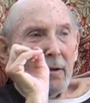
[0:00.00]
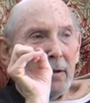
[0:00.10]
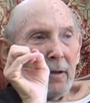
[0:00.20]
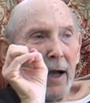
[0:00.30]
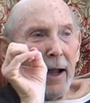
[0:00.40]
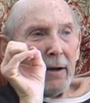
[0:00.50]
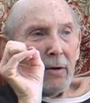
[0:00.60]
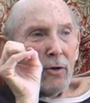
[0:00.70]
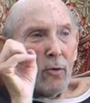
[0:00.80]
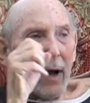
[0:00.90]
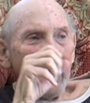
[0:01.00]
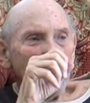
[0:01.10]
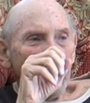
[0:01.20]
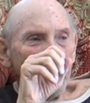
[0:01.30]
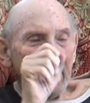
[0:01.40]
that you had to
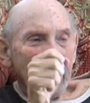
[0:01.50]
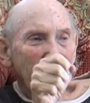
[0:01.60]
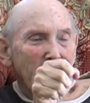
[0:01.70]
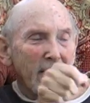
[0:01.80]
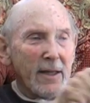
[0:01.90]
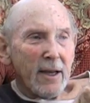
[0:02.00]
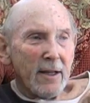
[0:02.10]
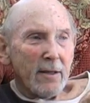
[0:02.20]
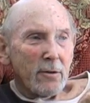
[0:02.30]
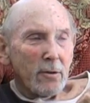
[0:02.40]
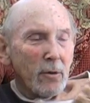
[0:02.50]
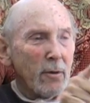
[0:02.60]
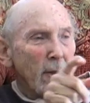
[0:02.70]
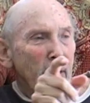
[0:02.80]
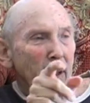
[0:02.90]
have a key to get into,
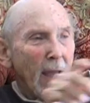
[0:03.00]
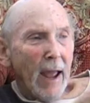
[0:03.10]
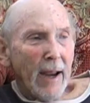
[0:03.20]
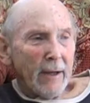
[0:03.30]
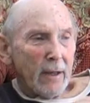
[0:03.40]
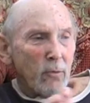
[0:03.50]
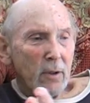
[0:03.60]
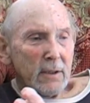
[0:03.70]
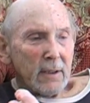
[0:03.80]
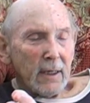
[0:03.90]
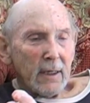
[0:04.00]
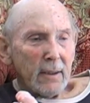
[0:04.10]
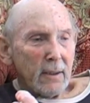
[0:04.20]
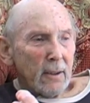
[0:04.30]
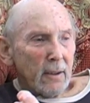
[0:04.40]
and it was
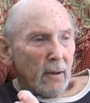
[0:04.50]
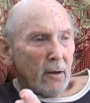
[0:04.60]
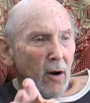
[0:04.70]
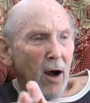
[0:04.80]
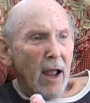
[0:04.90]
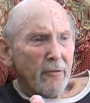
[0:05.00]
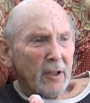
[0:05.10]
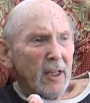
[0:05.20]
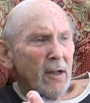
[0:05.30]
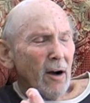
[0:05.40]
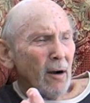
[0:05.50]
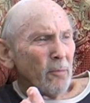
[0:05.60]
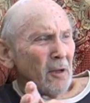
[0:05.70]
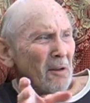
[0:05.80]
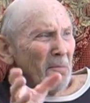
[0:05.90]
heavily
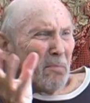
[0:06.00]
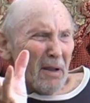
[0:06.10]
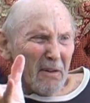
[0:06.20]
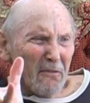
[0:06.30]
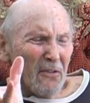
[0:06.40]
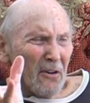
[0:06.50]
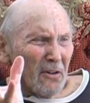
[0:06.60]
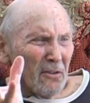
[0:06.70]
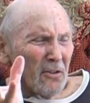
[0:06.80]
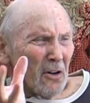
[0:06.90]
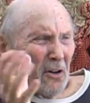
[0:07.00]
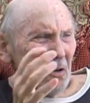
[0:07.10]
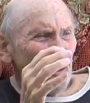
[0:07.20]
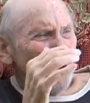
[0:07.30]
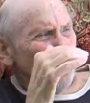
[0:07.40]
carpeted, big furniture,
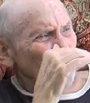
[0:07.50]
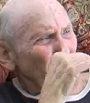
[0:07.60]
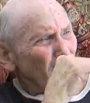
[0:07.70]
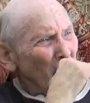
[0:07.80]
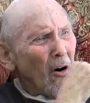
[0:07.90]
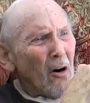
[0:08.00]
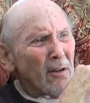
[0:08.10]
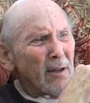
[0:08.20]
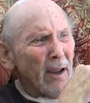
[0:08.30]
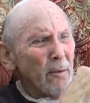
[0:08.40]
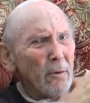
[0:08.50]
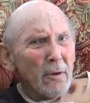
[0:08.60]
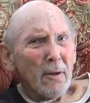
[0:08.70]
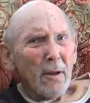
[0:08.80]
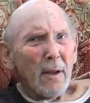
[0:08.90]
a long
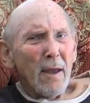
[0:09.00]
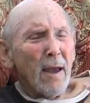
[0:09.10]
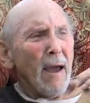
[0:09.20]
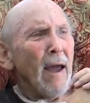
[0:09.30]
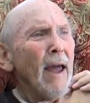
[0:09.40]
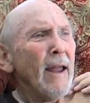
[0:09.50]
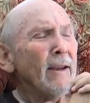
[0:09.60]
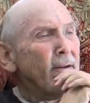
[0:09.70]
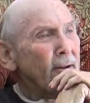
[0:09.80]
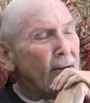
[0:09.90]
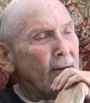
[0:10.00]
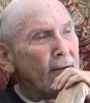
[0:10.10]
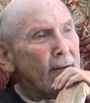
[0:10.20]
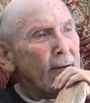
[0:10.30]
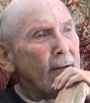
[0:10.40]
table, and
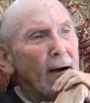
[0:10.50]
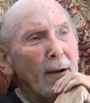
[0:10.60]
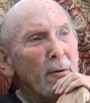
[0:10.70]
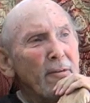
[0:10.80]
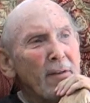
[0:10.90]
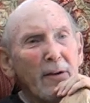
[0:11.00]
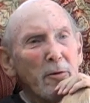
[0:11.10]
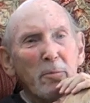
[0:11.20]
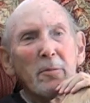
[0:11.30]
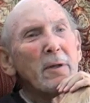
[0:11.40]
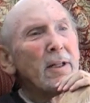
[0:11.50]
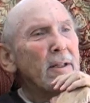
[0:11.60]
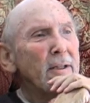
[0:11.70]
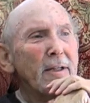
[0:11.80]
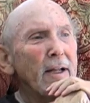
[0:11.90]
I was never permitted
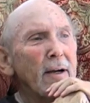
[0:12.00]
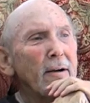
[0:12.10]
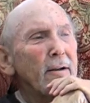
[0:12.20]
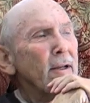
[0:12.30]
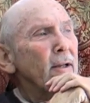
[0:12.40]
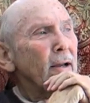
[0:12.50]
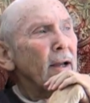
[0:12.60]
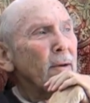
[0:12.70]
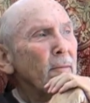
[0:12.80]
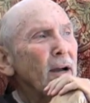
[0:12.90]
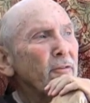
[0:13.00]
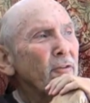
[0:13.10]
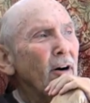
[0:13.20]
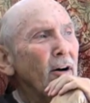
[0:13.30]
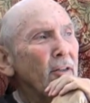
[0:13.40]
in there. And my
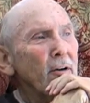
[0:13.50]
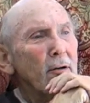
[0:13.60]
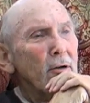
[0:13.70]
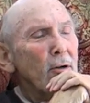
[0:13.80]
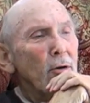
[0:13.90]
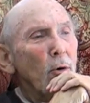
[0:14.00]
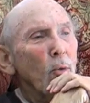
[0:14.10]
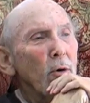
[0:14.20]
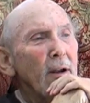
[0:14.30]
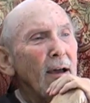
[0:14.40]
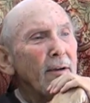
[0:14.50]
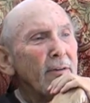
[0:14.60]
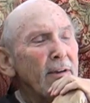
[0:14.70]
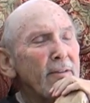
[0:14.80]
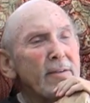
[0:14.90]
father would have
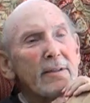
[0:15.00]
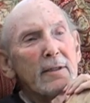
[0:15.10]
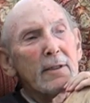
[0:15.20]
his